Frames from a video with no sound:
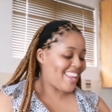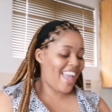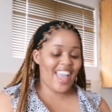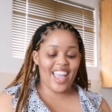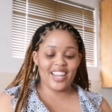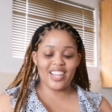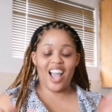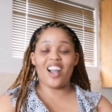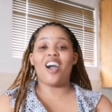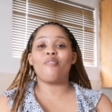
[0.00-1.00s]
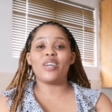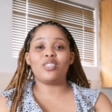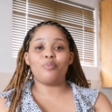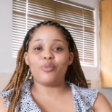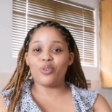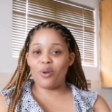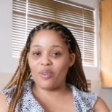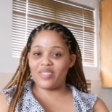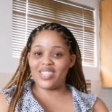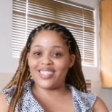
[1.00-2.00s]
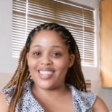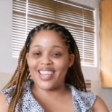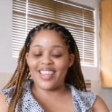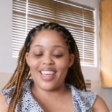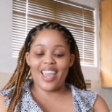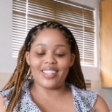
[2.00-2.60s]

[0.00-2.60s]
and I can't wait to put all of these together and